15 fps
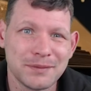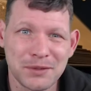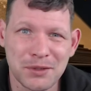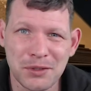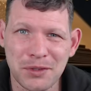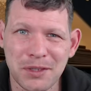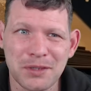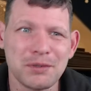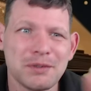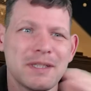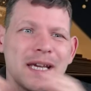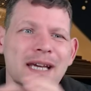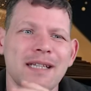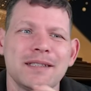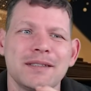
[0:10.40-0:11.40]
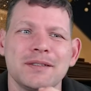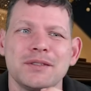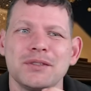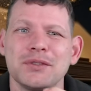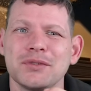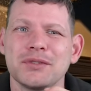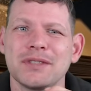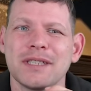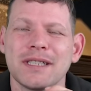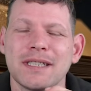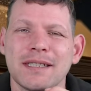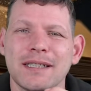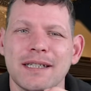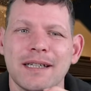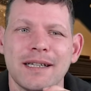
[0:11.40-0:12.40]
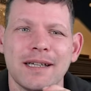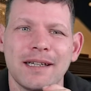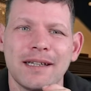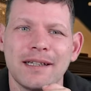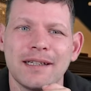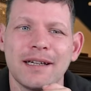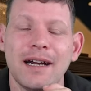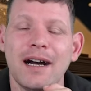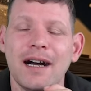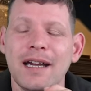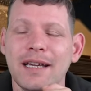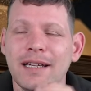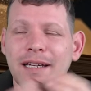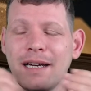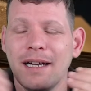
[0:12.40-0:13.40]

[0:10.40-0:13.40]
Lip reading: you can do that using AI,